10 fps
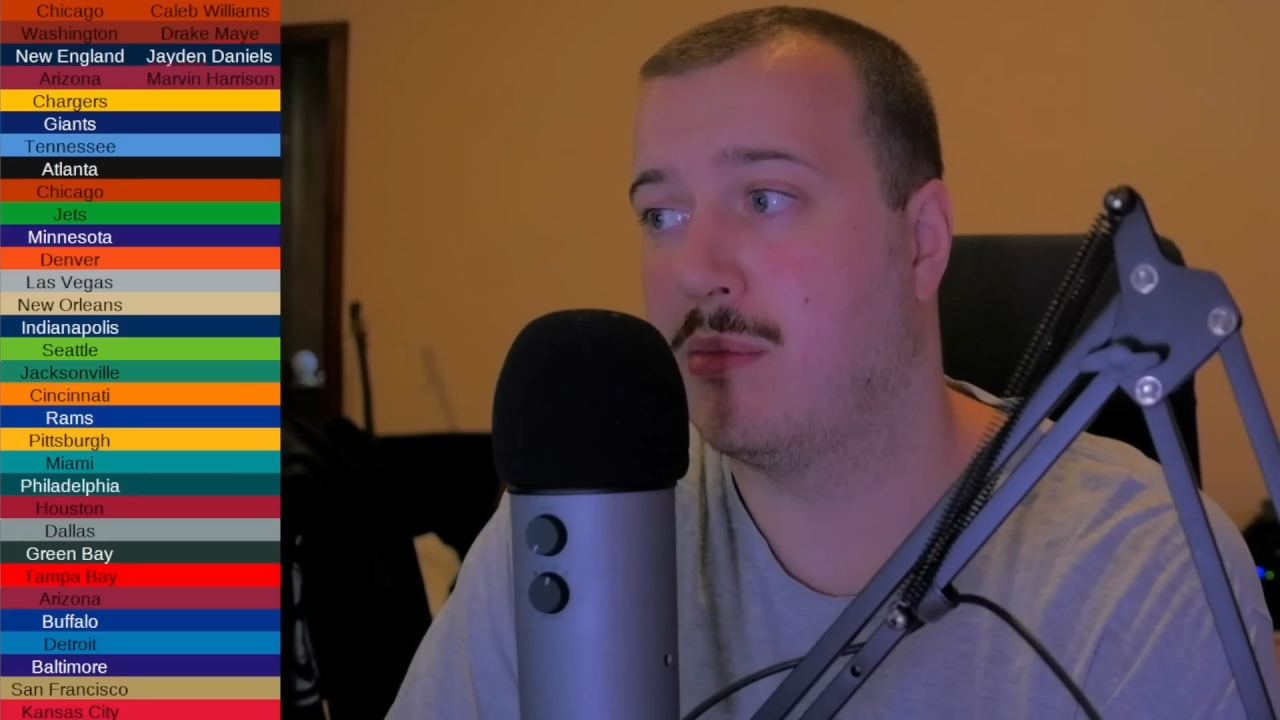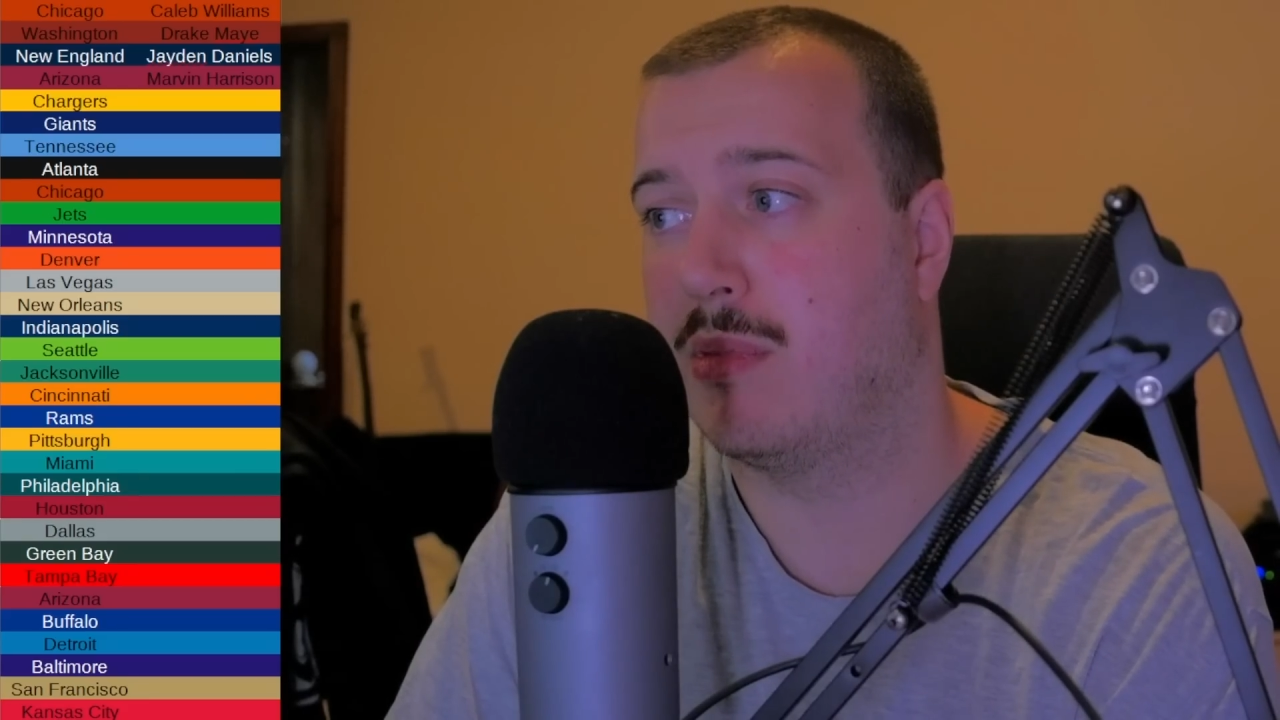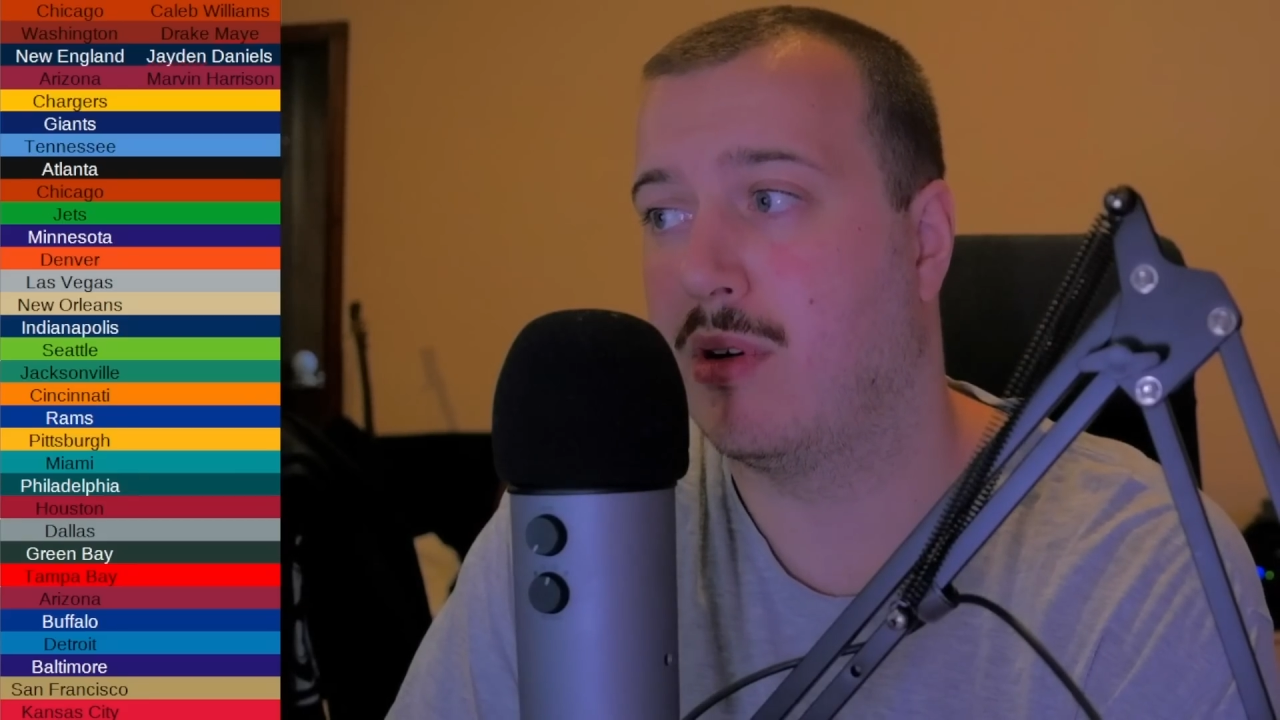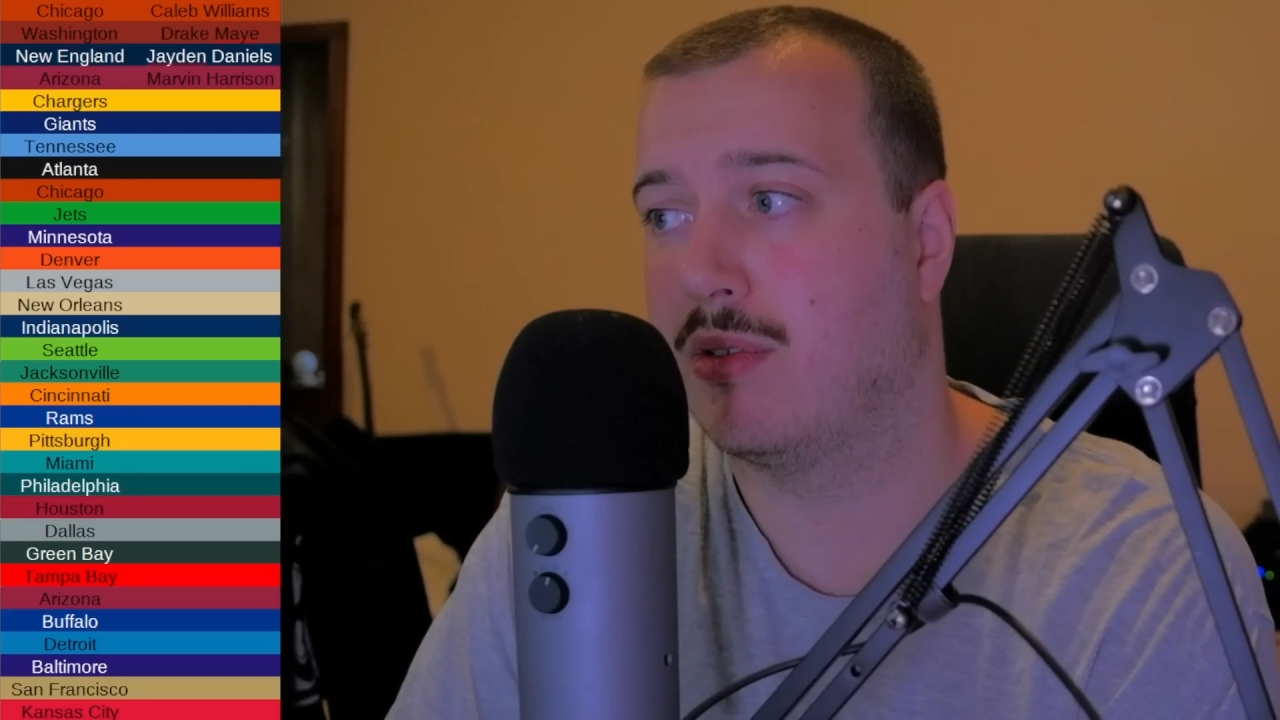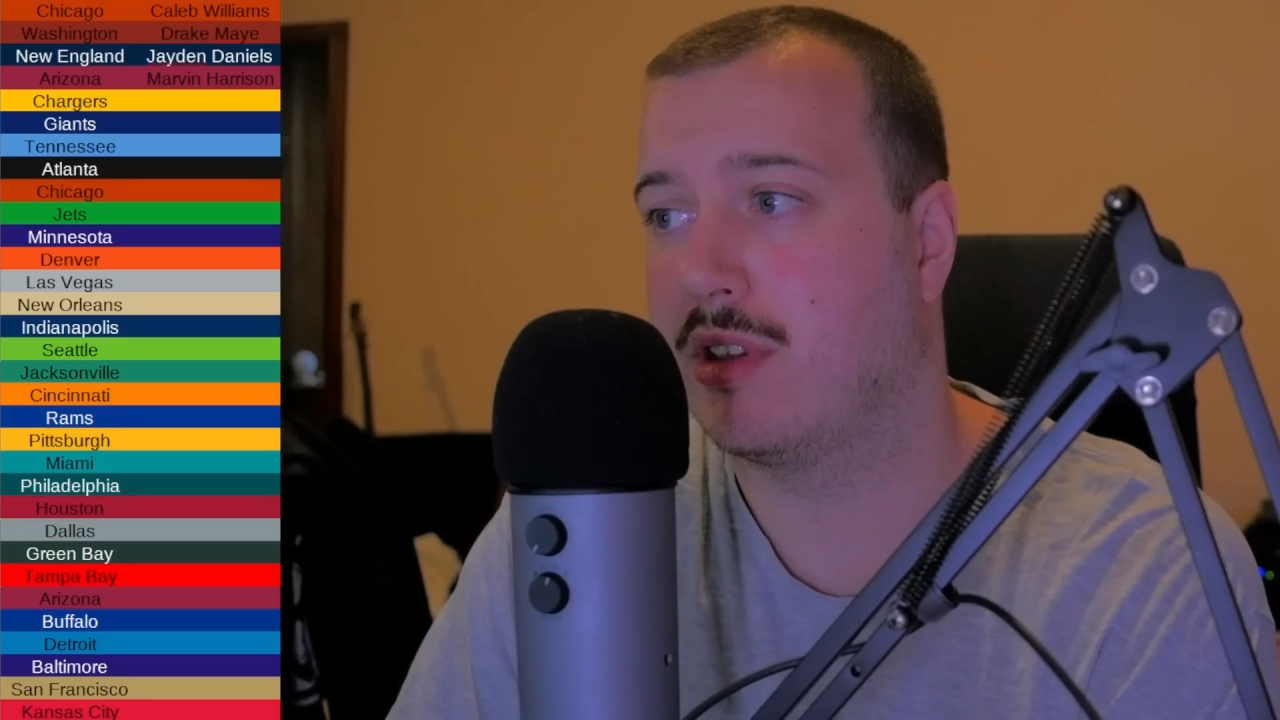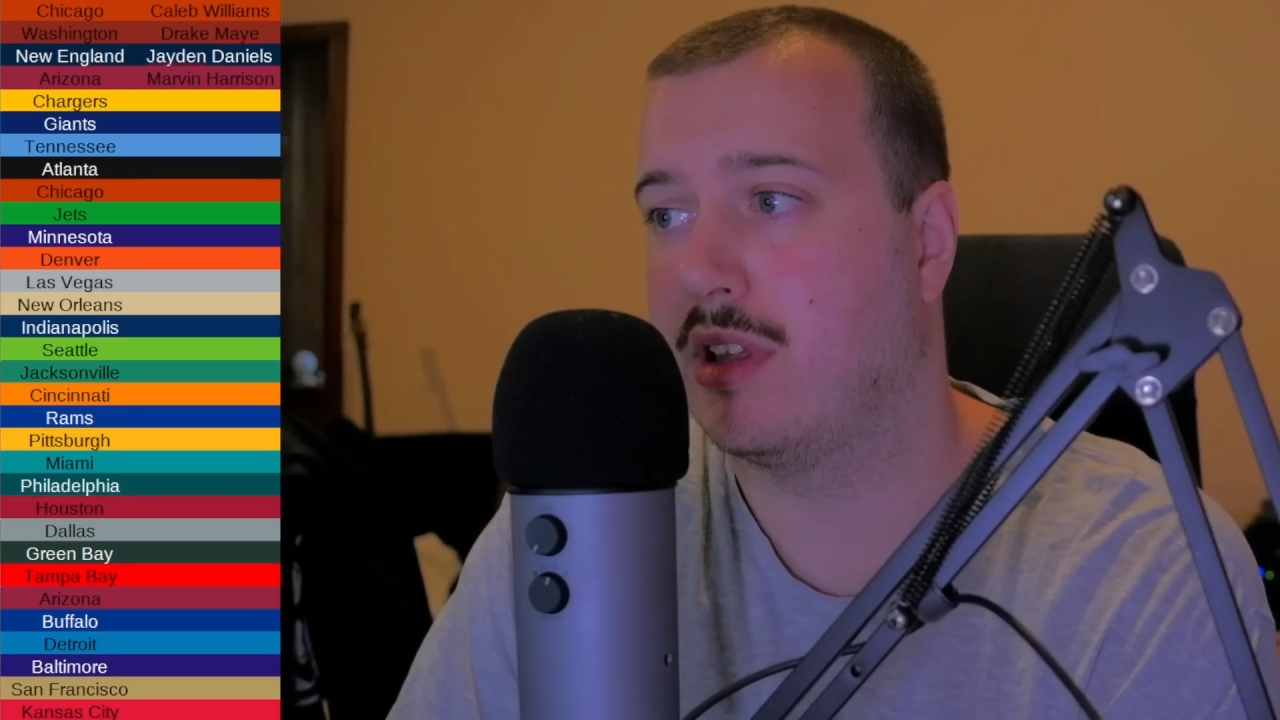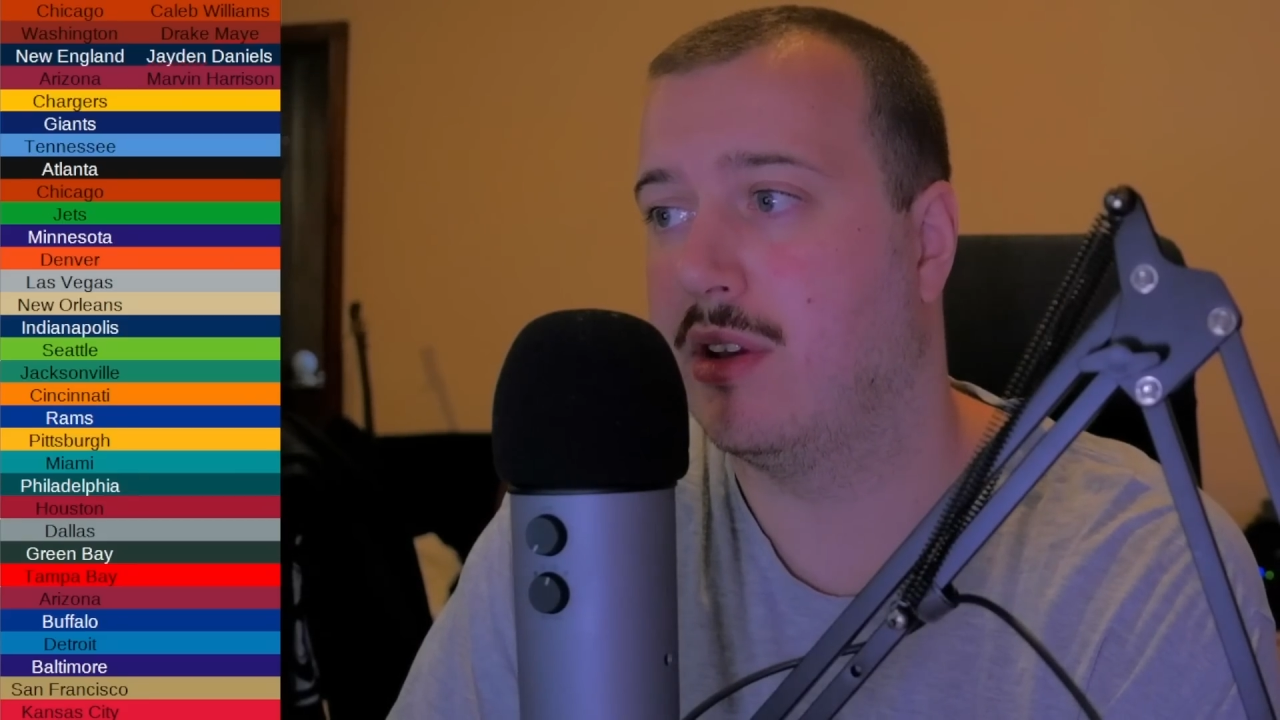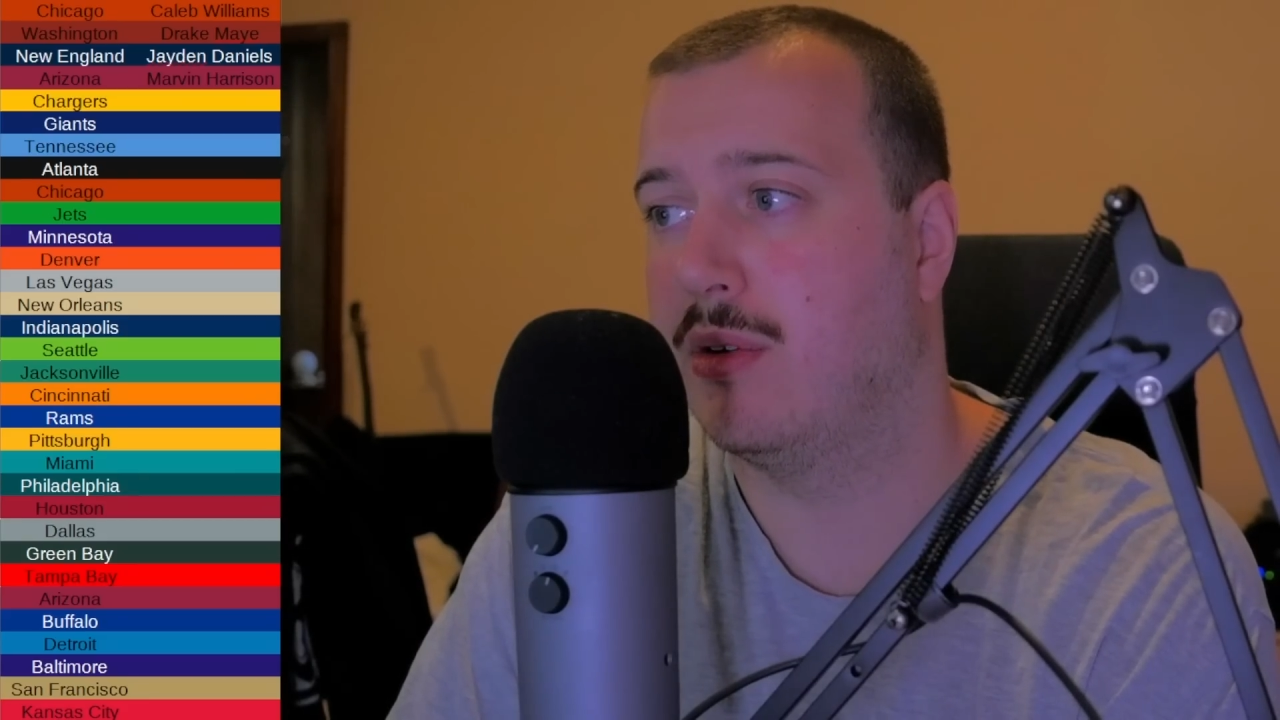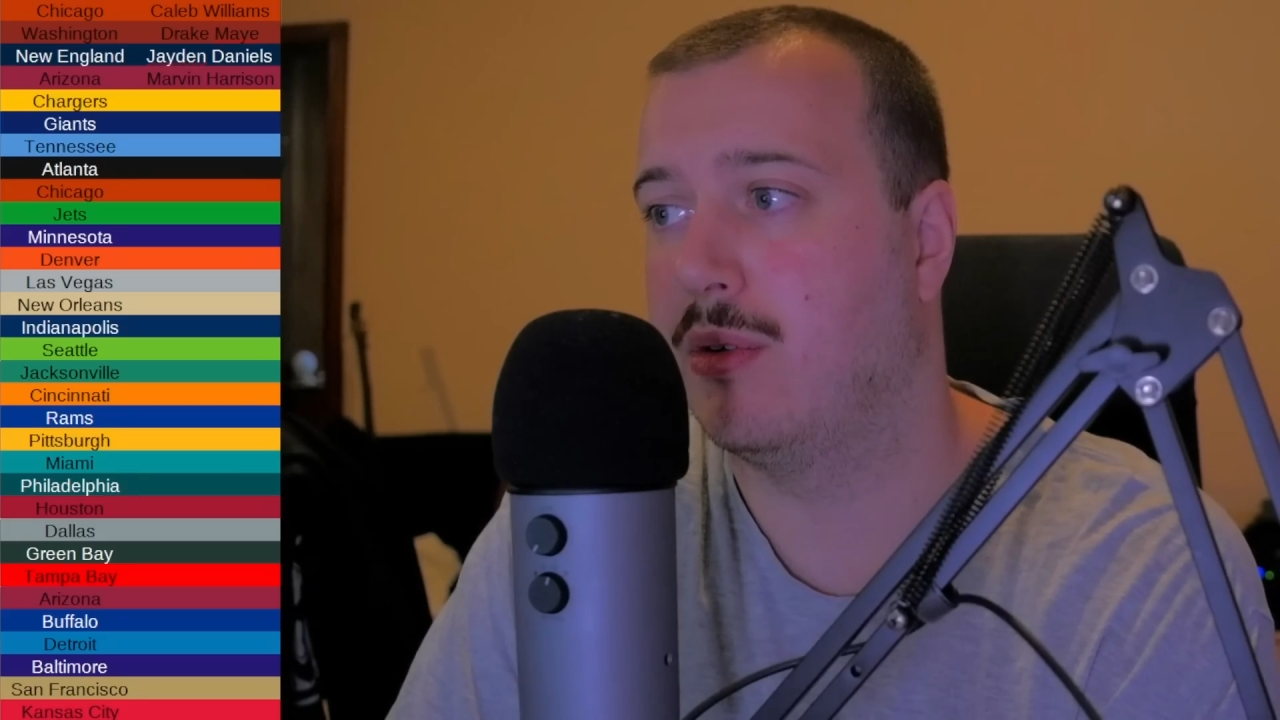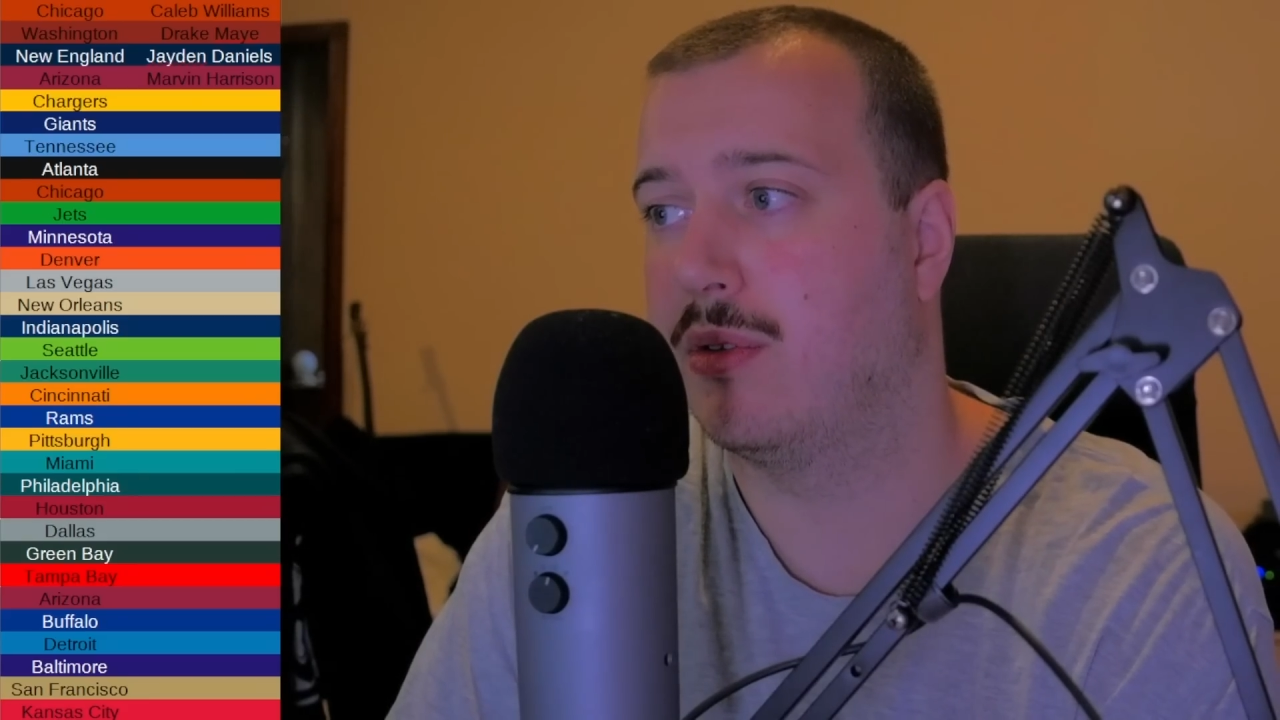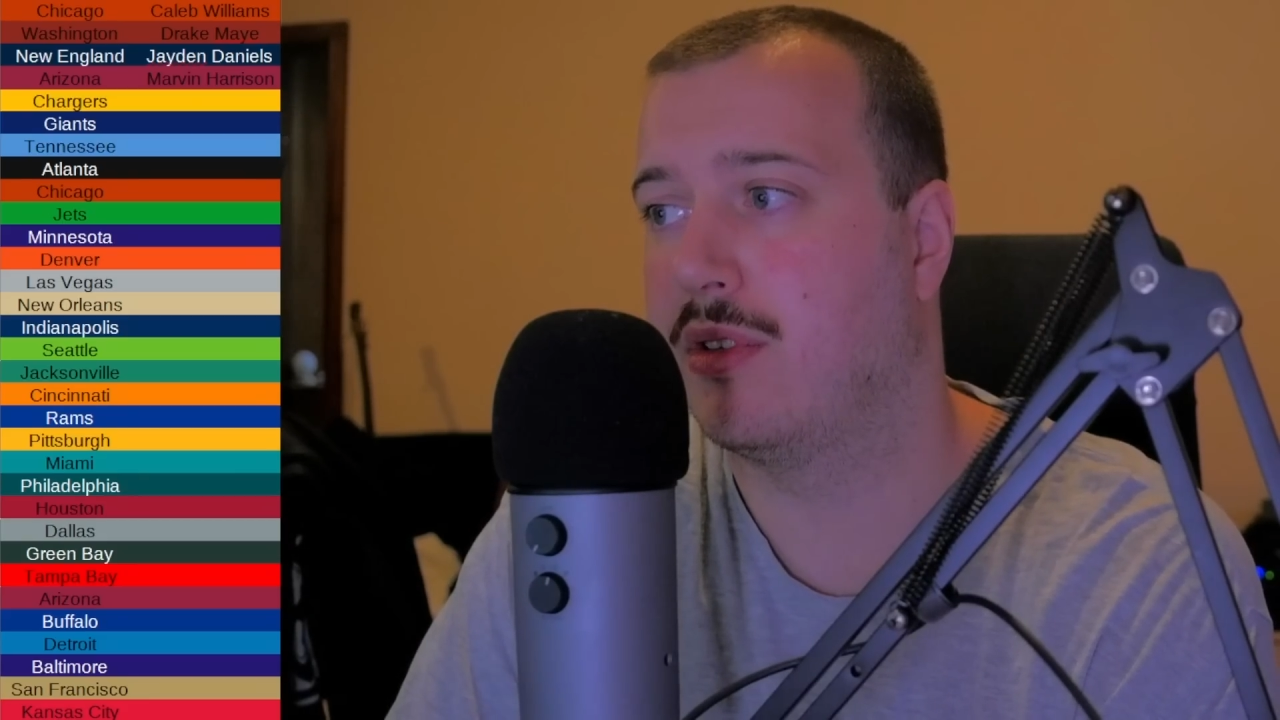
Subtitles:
ball skills.